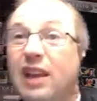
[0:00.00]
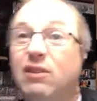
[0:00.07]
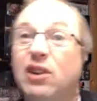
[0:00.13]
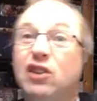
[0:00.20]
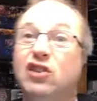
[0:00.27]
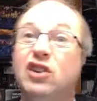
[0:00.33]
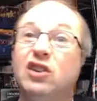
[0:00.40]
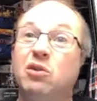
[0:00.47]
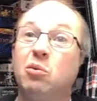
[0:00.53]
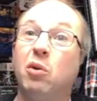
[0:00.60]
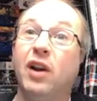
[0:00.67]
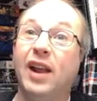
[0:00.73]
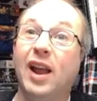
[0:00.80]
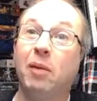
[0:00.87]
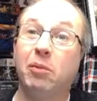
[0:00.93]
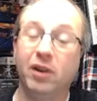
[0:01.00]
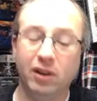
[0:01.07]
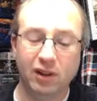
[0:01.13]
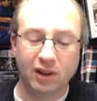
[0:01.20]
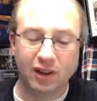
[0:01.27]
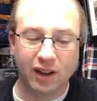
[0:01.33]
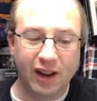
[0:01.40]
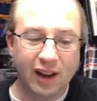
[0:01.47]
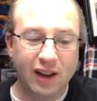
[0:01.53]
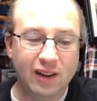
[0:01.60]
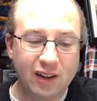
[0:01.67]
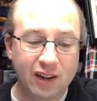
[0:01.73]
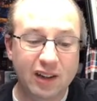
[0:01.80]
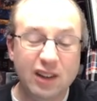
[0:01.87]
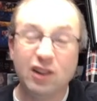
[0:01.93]
vision isn't what happened. And
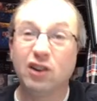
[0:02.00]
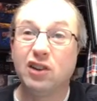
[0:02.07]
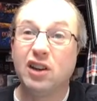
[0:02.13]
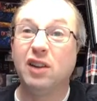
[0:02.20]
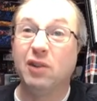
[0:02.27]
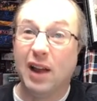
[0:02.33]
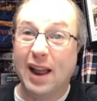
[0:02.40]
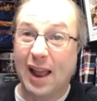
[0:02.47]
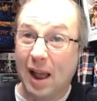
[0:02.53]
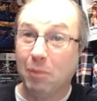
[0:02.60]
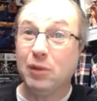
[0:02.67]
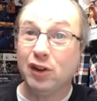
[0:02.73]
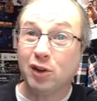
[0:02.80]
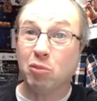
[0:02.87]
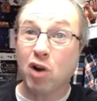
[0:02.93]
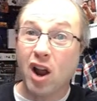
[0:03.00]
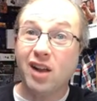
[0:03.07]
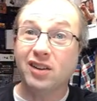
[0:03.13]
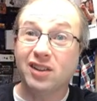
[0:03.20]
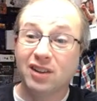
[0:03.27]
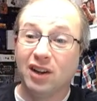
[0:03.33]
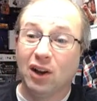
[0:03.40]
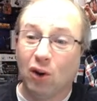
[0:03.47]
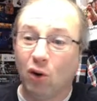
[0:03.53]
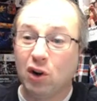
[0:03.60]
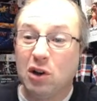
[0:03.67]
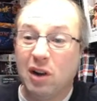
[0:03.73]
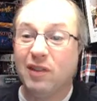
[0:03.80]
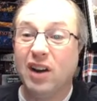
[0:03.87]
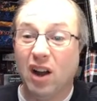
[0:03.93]
it either you have a happy surprise or
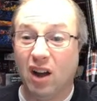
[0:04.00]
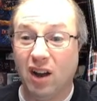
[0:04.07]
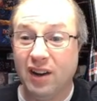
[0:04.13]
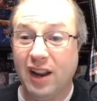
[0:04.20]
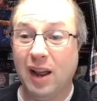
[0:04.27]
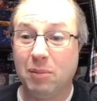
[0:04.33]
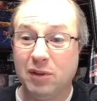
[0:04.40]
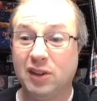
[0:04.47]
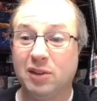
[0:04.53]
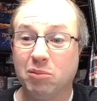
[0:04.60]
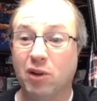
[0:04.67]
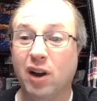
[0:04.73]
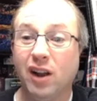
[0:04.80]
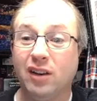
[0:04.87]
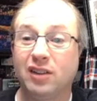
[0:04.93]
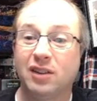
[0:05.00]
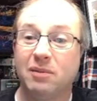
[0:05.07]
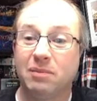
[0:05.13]
you have an unhappy surprise.